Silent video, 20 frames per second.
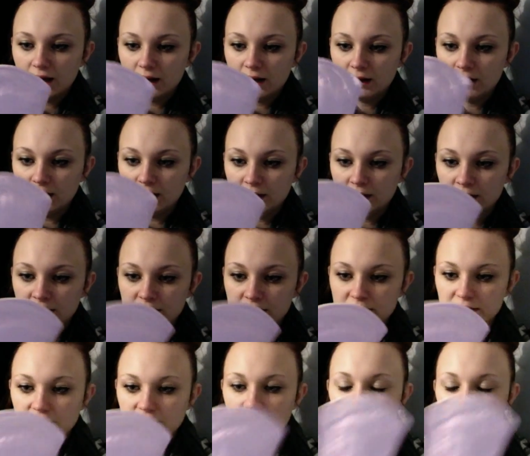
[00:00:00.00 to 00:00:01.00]
it
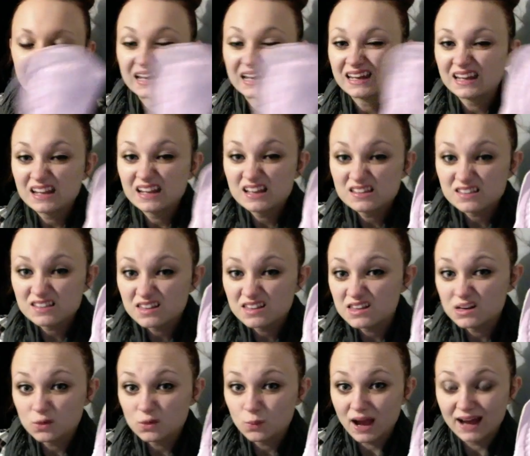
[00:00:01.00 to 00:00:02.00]
is a
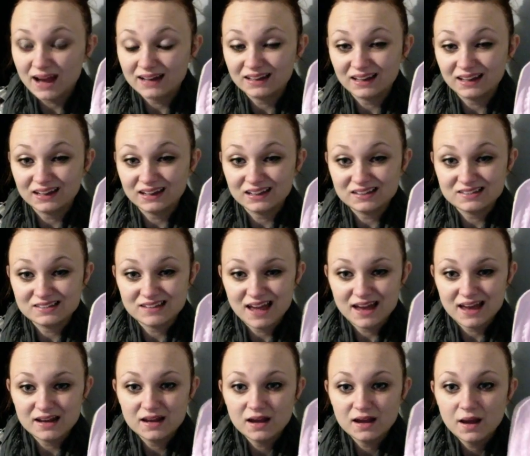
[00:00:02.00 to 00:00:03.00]
little wide, like I
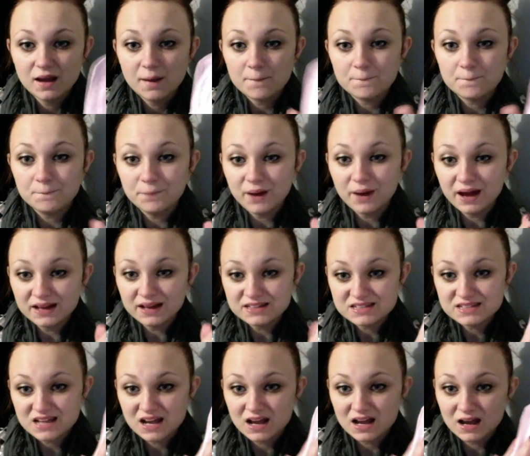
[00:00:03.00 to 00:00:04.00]
said, but
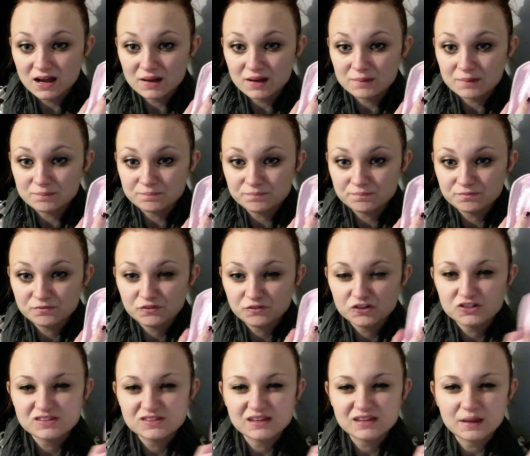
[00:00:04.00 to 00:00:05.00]
um, for
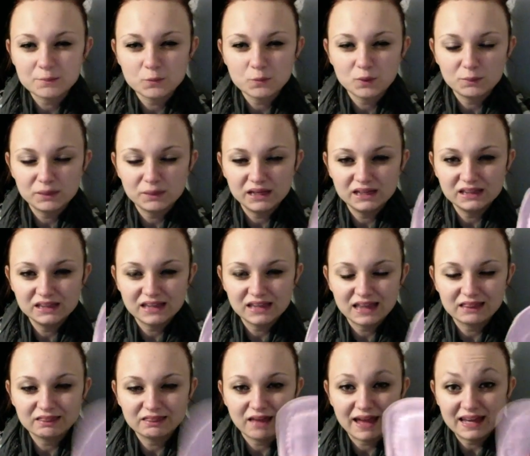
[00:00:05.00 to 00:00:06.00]
some women, they
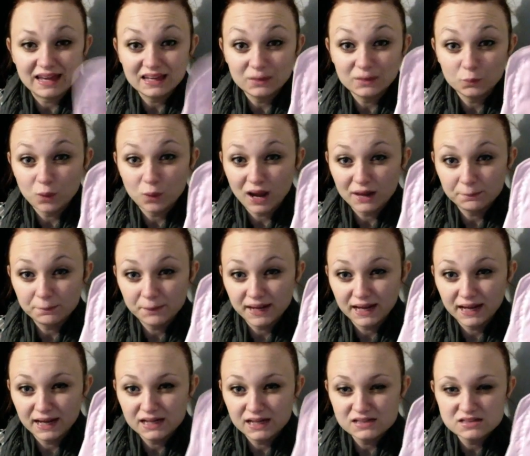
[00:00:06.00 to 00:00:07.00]
like wide
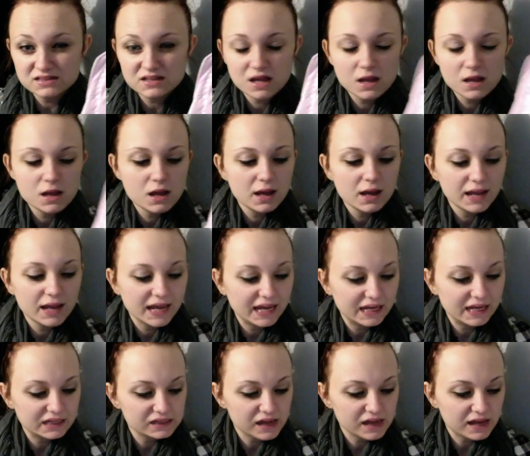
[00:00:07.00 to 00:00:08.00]
pads,
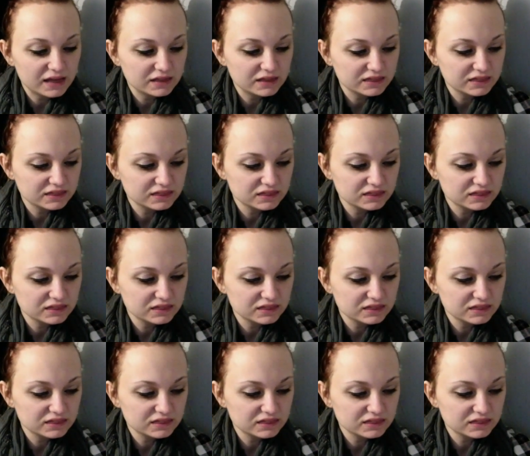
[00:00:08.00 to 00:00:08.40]
and I